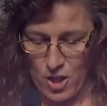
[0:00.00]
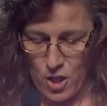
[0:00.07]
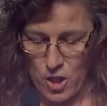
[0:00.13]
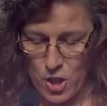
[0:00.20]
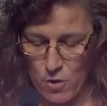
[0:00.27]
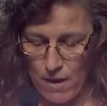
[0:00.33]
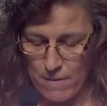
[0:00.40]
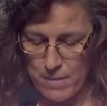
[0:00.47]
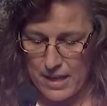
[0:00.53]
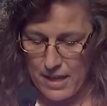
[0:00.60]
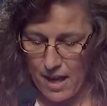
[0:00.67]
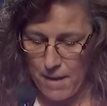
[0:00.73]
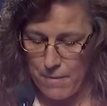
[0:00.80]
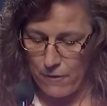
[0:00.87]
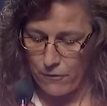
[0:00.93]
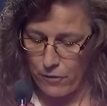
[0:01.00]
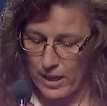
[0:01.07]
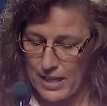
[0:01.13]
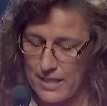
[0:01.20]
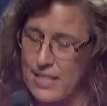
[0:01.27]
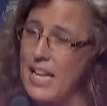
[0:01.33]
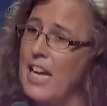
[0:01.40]
You have become a
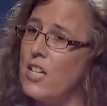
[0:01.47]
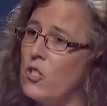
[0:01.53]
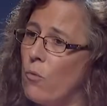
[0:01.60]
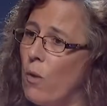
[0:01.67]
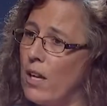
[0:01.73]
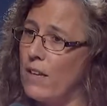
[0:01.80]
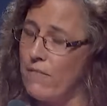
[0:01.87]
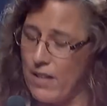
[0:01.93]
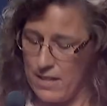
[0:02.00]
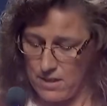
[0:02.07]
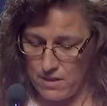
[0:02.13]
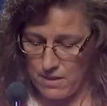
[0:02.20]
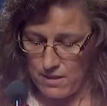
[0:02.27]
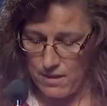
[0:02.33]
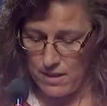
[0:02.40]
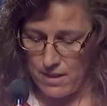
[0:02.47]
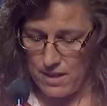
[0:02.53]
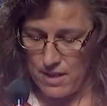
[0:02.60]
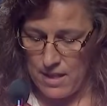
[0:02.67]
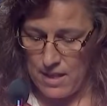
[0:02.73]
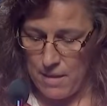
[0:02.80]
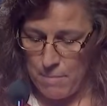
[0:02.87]
friend to each one of us
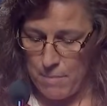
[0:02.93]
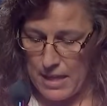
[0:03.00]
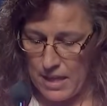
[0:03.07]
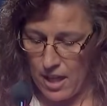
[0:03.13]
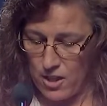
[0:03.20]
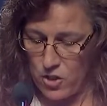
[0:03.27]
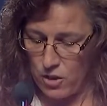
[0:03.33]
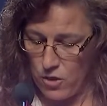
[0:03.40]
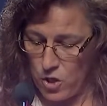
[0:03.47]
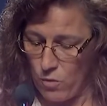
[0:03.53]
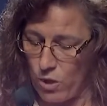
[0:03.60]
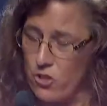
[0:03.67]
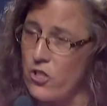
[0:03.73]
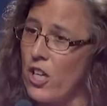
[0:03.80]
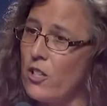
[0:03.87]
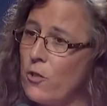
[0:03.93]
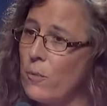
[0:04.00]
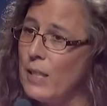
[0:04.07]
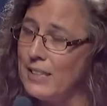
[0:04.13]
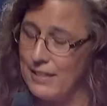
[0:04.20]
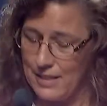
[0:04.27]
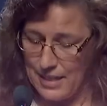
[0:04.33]
because you are
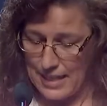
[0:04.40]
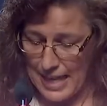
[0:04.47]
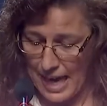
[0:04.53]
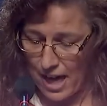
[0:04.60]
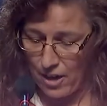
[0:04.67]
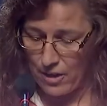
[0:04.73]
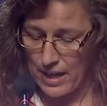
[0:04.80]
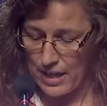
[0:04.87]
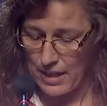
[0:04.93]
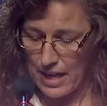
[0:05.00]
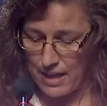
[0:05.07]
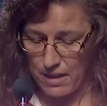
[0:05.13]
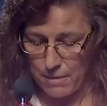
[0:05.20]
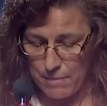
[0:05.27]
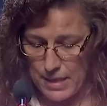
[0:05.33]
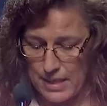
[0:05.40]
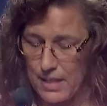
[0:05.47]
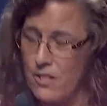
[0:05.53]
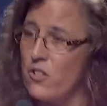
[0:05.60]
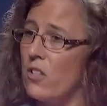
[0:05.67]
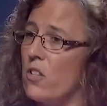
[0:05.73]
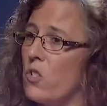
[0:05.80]
genuine, caring, and committed
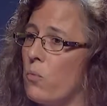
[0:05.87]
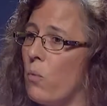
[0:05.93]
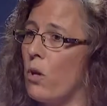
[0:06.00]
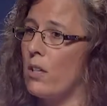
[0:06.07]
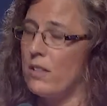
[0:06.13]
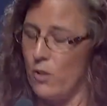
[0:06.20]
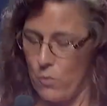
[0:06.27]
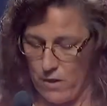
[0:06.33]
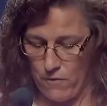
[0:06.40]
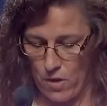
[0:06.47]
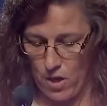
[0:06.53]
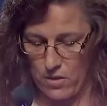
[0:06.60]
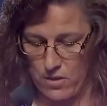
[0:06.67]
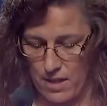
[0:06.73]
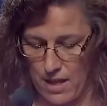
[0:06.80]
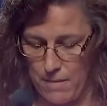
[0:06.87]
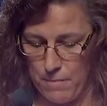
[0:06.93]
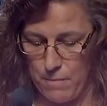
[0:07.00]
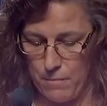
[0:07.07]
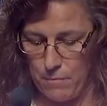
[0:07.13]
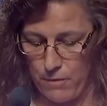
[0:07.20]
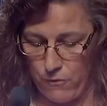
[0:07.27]
to this work that we've all set
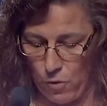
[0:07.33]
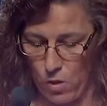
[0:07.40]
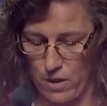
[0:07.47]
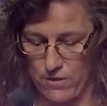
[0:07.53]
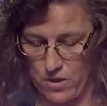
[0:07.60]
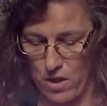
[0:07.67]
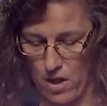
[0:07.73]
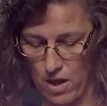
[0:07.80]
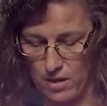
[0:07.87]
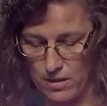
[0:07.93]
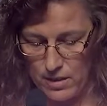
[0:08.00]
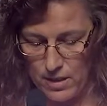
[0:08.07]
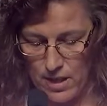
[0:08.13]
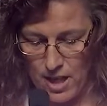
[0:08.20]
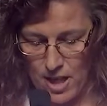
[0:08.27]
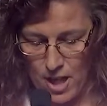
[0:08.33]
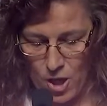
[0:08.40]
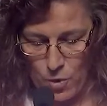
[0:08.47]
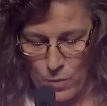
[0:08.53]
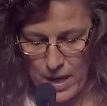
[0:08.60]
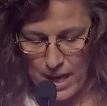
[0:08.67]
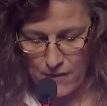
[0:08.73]
before us all.
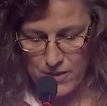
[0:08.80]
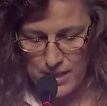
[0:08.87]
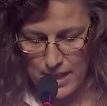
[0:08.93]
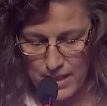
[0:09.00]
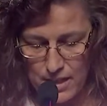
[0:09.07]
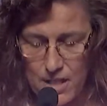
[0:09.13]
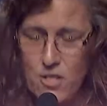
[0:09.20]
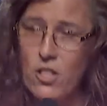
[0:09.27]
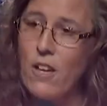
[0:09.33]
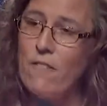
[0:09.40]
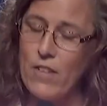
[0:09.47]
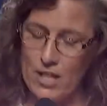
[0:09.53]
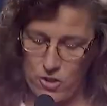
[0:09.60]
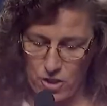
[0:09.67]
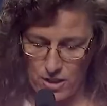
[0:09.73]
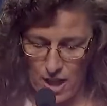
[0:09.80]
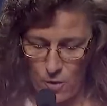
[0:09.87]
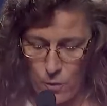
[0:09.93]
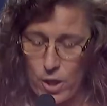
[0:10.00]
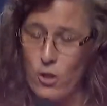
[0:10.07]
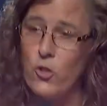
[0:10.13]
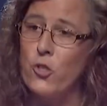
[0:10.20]
We have seen in this convention that
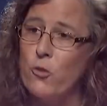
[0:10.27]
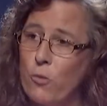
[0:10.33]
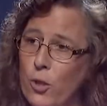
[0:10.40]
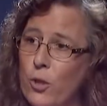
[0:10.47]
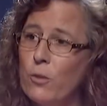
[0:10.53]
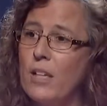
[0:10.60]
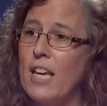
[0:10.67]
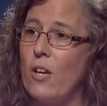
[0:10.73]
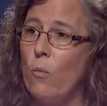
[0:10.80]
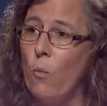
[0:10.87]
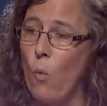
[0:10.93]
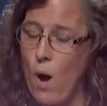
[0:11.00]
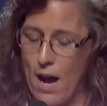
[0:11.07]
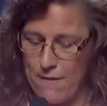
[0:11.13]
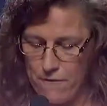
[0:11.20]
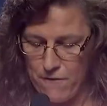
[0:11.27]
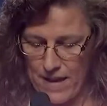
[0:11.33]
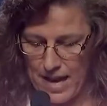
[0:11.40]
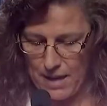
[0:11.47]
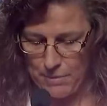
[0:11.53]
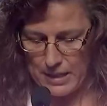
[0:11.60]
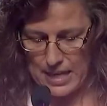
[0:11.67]
we are truly one
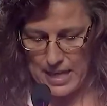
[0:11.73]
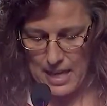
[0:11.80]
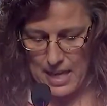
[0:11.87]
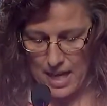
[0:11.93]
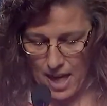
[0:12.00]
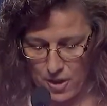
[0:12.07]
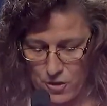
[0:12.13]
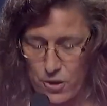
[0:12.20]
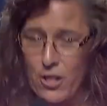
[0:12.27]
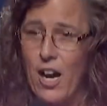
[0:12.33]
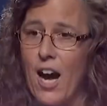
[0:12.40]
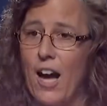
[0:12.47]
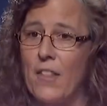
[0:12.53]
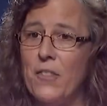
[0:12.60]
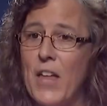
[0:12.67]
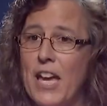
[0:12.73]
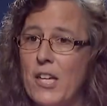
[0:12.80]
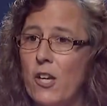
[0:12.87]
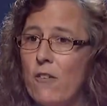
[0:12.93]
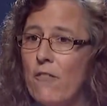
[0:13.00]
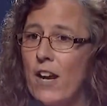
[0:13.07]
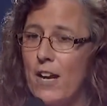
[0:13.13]
family under God. Thank
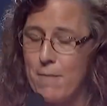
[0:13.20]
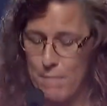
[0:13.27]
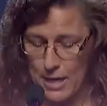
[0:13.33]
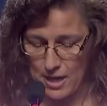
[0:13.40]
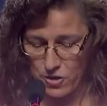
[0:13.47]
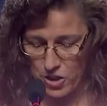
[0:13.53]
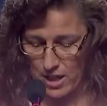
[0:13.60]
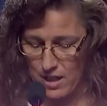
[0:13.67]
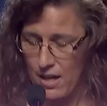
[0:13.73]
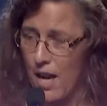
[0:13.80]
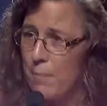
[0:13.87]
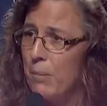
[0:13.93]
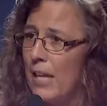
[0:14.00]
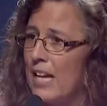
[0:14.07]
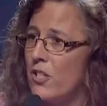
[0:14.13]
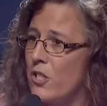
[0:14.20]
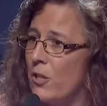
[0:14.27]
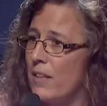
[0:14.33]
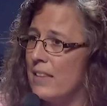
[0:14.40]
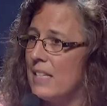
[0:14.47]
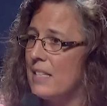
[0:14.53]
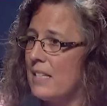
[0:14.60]
you very much, and God bless you.
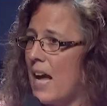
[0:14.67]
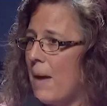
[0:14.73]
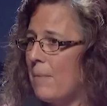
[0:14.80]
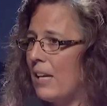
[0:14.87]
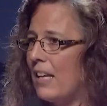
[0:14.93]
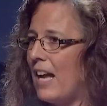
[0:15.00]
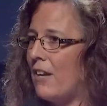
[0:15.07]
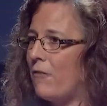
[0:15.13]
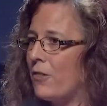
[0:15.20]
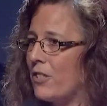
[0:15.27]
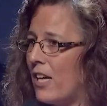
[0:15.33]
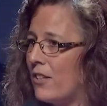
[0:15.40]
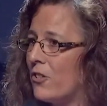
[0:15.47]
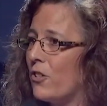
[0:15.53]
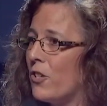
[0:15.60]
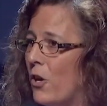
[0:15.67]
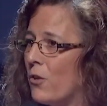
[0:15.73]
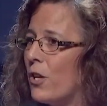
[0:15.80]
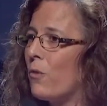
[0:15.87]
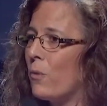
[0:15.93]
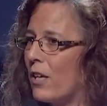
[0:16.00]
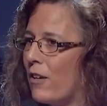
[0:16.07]
At this time, I'd like for Dr.
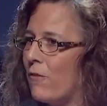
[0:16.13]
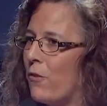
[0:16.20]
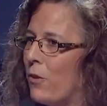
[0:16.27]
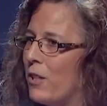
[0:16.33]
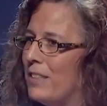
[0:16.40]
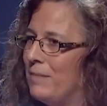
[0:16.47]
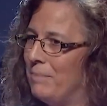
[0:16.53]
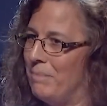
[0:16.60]
Nona Ricafort.